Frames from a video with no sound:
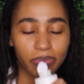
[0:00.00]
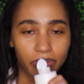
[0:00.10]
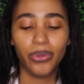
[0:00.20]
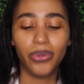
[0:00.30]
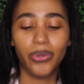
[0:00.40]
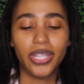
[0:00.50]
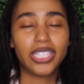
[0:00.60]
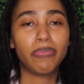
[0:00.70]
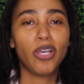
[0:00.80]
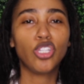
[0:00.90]
Ooh, it
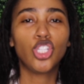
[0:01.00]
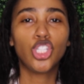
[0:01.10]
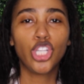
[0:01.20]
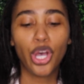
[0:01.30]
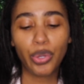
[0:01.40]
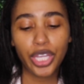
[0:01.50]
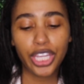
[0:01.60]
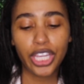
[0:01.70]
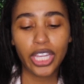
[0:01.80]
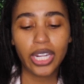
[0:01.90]
smells so
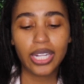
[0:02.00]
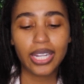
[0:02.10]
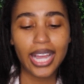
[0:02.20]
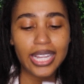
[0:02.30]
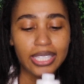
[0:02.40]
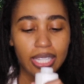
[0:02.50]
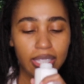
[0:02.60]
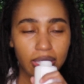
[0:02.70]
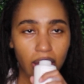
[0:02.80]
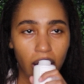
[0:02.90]
good. Nice
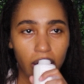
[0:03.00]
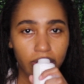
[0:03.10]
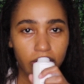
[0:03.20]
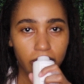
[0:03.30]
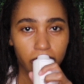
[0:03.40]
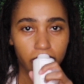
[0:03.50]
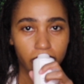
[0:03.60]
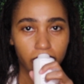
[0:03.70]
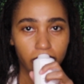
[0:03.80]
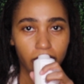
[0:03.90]
and soft,
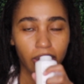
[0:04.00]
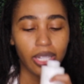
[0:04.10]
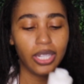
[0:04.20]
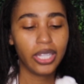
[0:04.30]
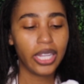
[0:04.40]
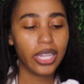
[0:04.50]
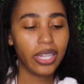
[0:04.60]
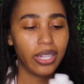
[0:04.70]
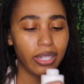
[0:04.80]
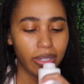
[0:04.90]

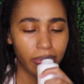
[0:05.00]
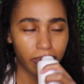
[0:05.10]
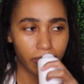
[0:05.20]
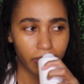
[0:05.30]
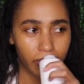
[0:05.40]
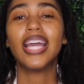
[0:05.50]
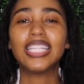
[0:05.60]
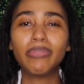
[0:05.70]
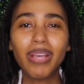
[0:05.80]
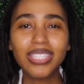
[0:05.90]
clean.
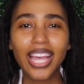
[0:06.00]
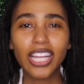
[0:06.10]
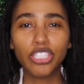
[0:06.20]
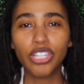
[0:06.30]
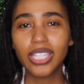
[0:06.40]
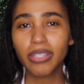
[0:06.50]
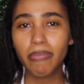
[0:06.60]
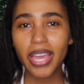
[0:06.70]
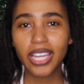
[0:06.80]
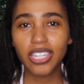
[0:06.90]
It smells like a
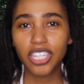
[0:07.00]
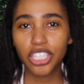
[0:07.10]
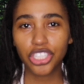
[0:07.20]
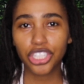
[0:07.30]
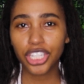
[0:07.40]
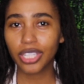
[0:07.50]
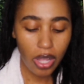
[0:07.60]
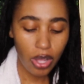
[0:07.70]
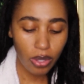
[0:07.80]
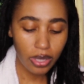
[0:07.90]
Tresemme conditioner.
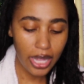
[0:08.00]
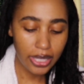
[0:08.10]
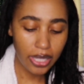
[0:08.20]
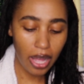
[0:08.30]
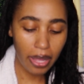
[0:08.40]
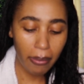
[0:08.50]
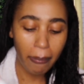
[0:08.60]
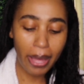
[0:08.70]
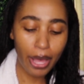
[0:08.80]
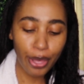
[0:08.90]
So let's talk
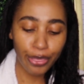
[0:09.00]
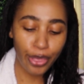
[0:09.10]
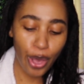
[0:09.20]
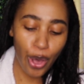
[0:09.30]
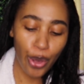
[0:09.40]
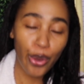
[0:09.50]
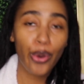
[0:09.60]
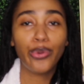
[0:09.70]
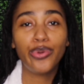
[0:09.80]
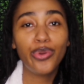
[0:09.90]
about the
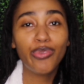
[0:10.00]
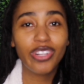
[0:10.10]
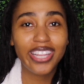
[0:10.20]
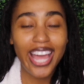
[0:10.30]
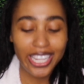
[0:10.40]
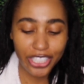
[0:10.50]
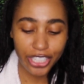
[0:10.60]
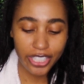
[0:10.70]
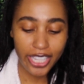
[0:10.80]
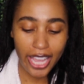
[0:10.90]
whole new
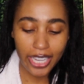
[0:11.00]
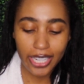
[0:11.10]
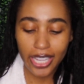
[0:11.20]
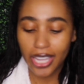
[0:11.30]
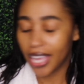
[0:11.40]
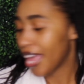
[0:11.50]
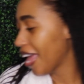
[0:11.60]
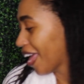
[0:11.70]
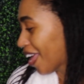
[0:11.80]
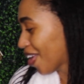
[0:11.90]
relaxer technique.
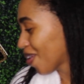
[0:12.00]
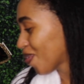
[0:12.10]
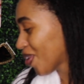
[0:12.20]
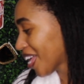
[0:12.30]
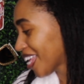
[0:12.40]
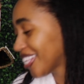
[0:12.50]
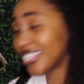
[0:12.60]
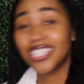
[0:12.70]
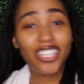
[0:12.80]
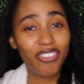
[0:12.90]
It was
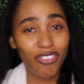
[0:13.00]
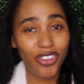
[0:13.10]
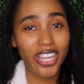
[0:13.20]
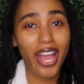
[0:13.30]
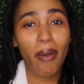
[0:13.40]
different.